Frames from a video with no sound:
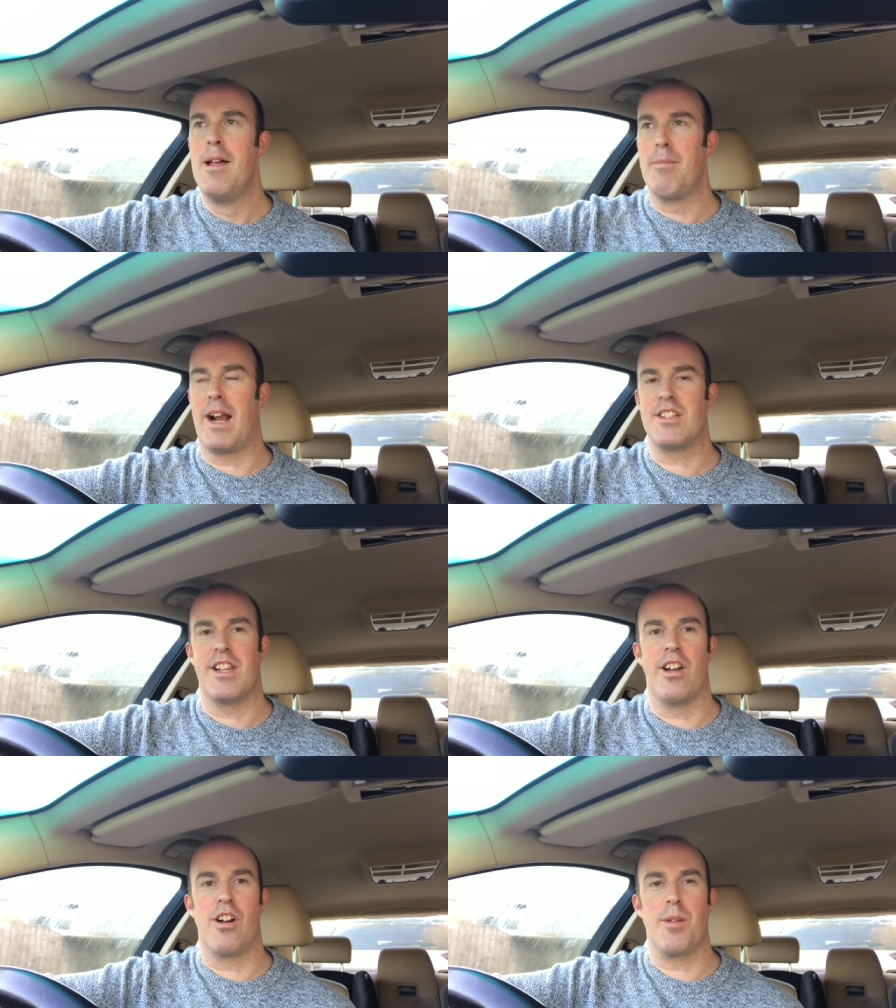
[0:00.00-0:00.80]
But
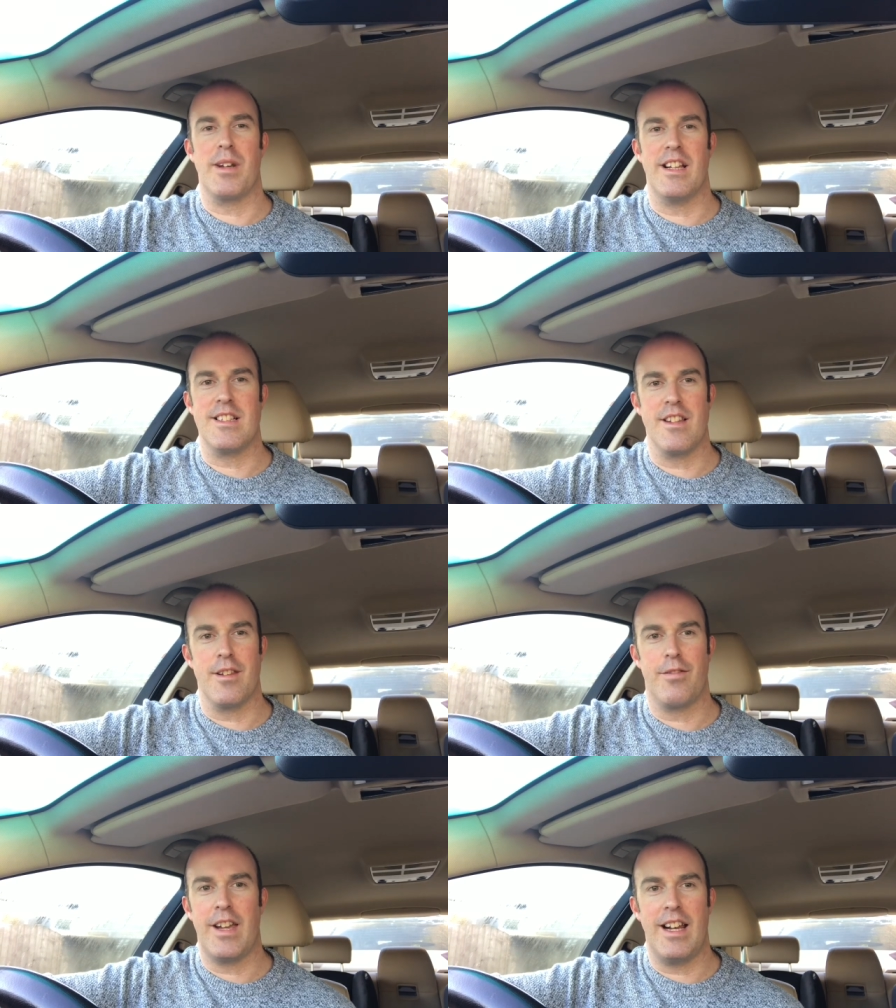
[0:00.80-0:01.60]
actually the argument is that
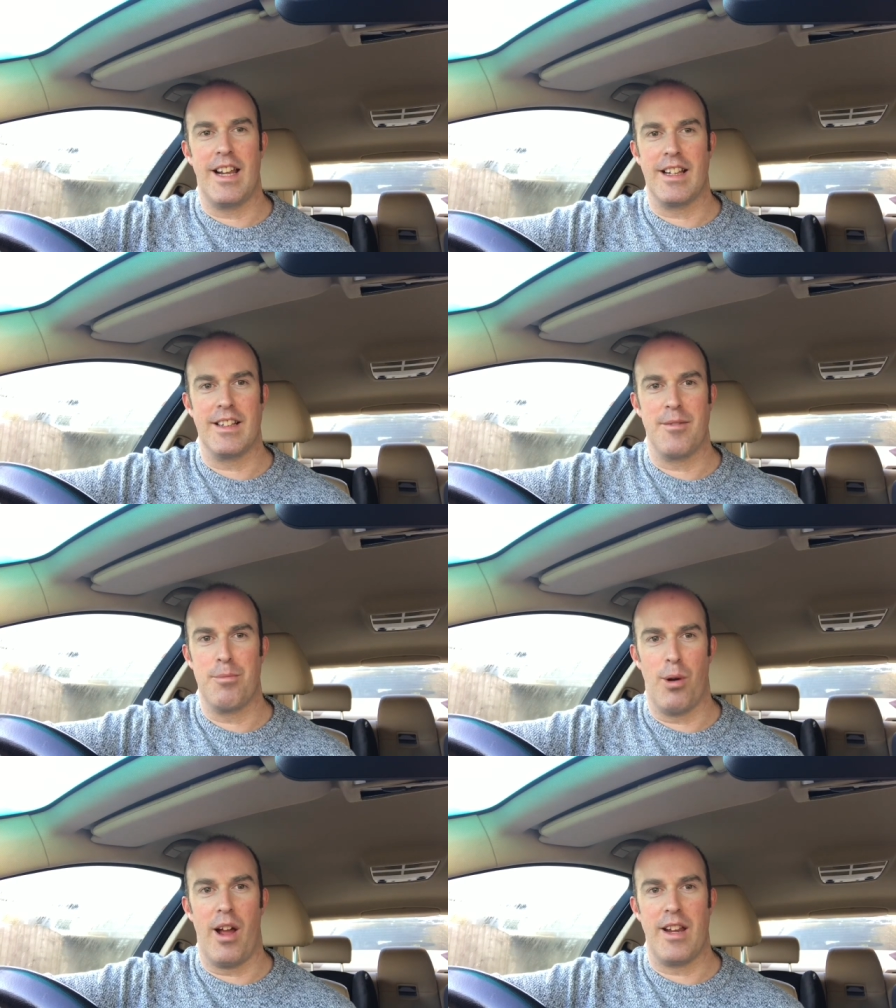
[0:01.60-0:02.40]
the feeling
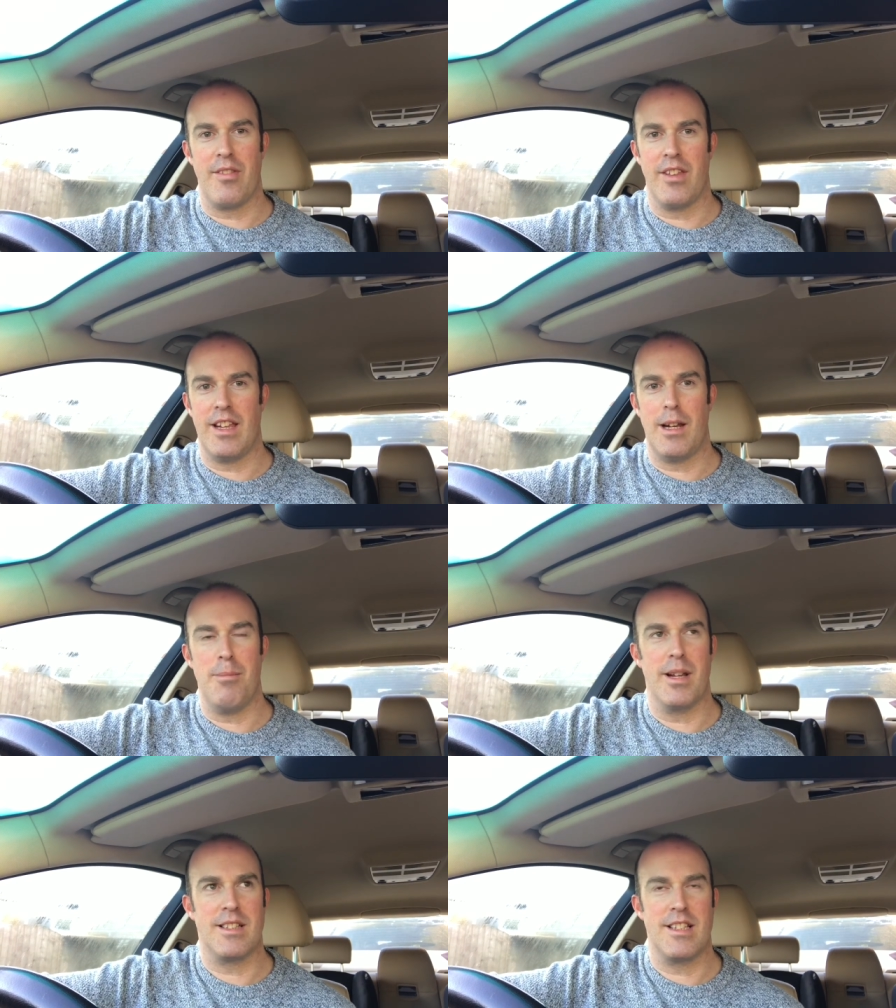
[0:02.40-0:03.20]
brain, the
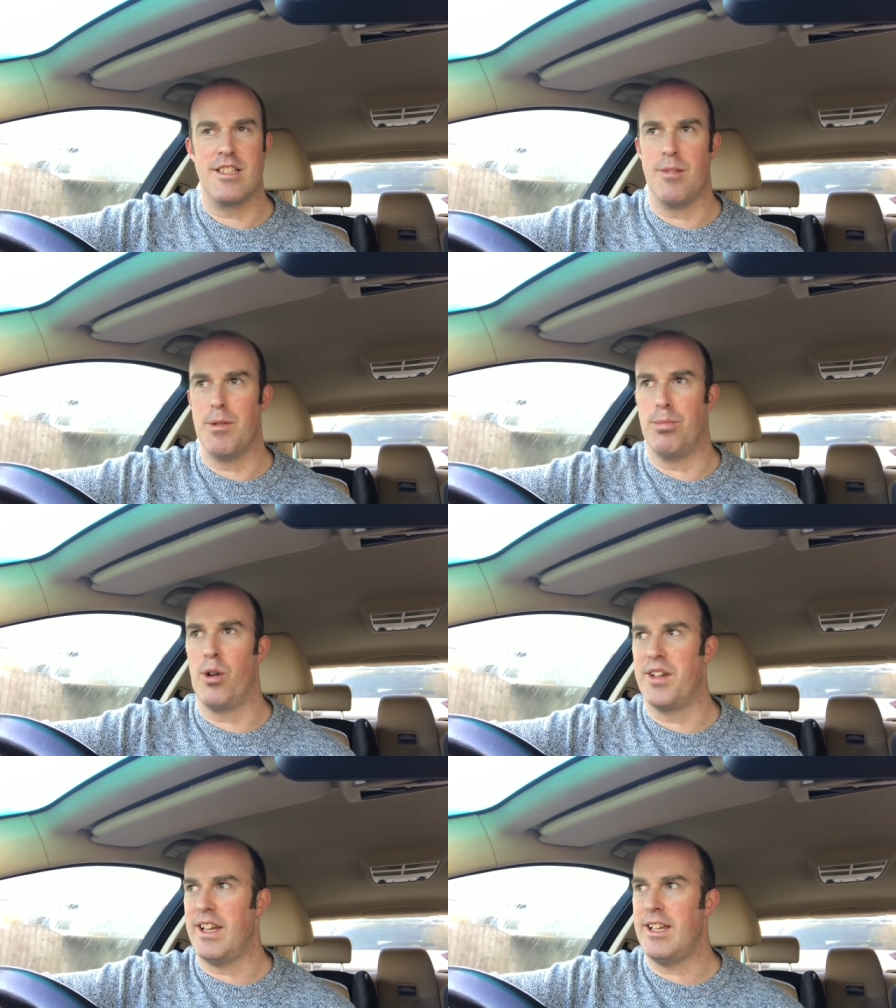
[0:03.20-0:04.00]
limbic system, the
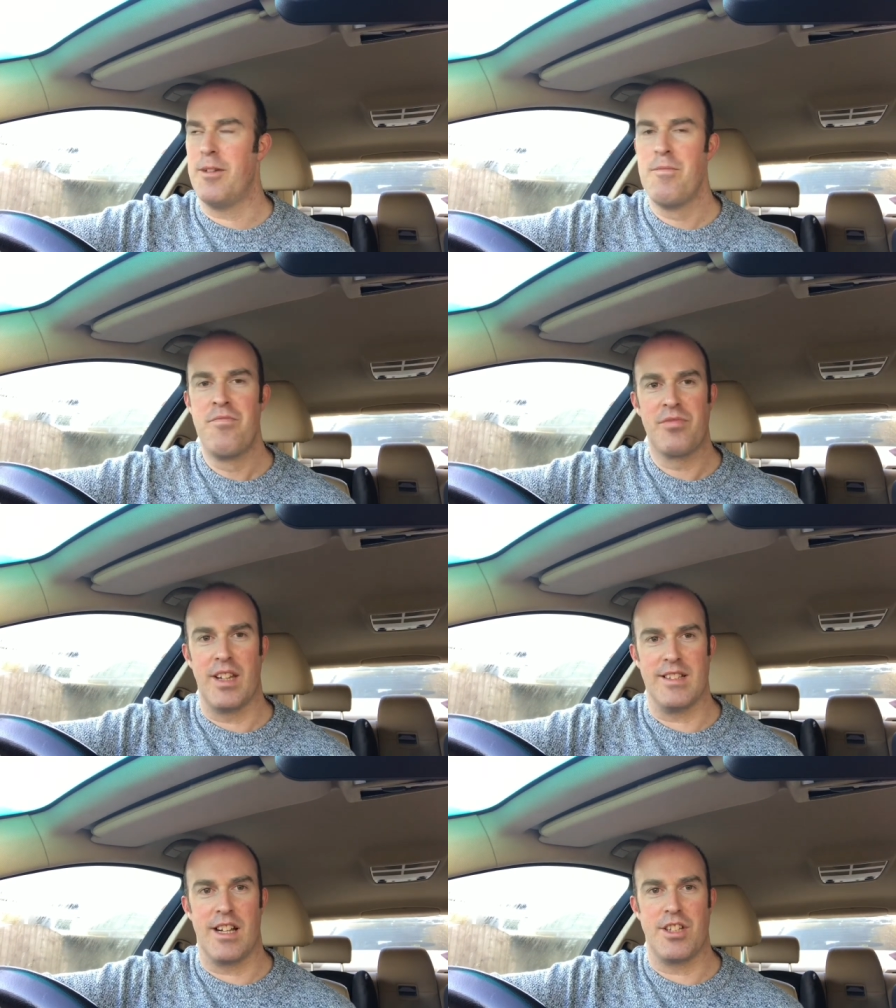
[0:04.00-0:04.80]
body,
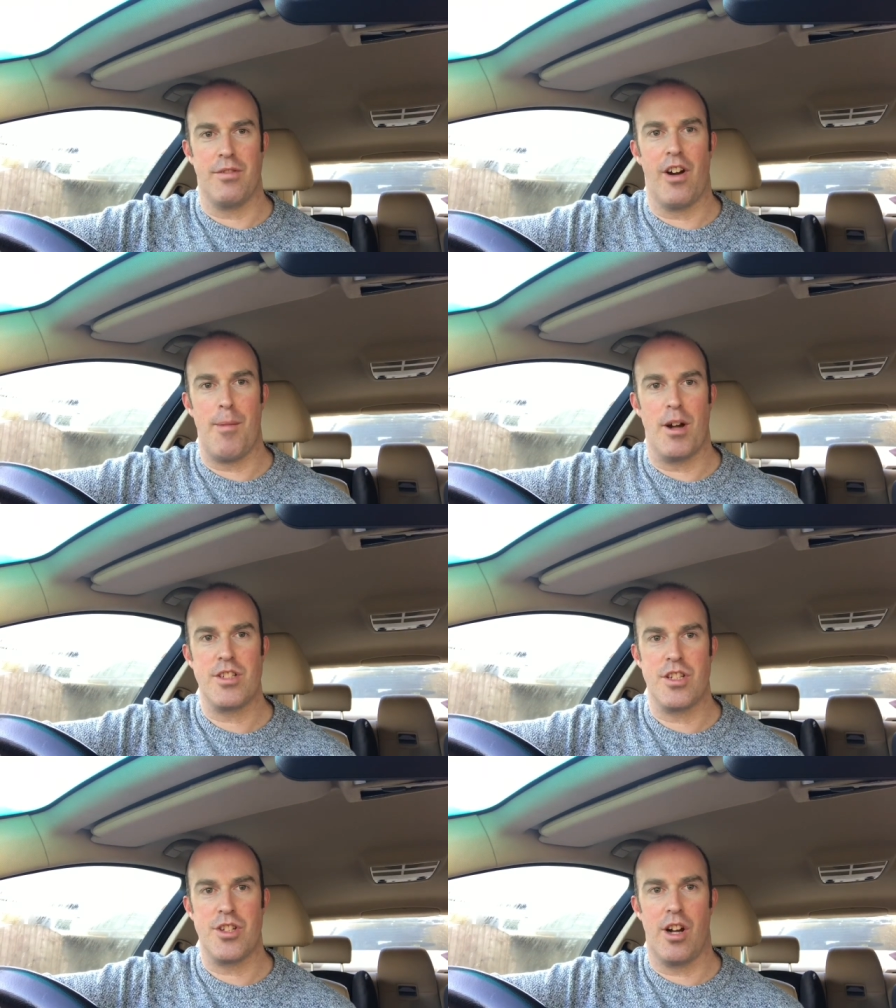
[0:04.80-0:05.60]
is actually very
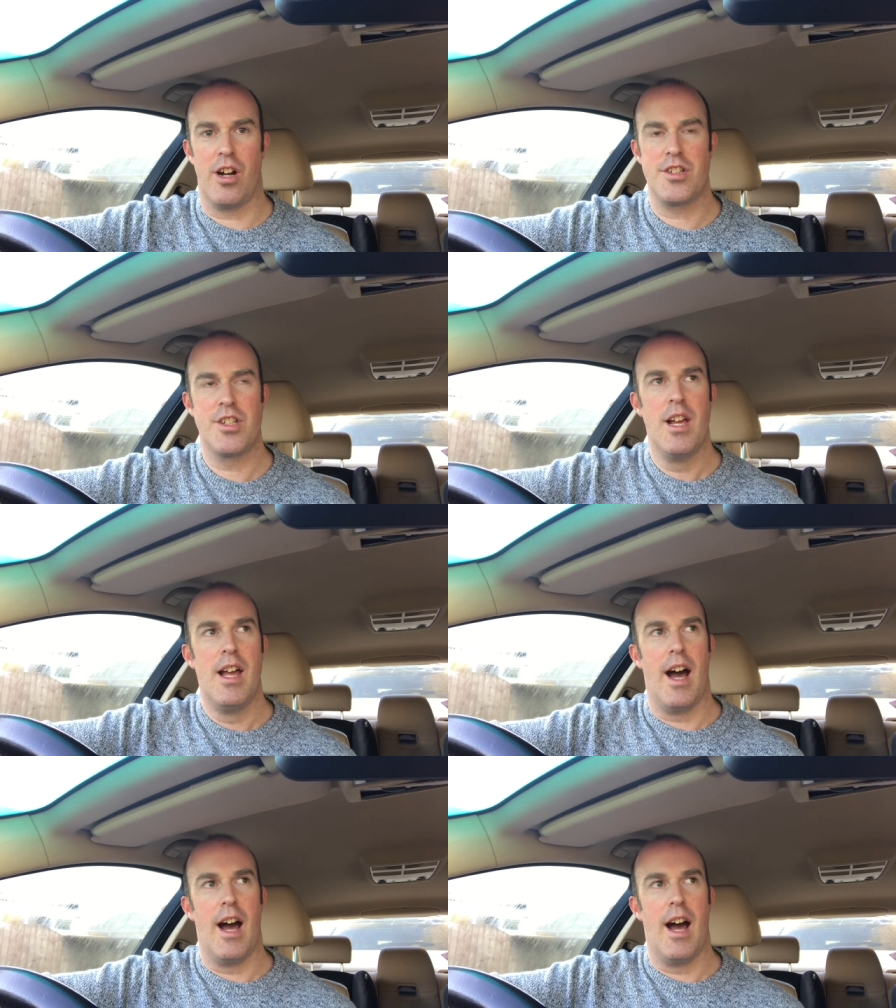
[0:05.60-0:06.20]
much in charge.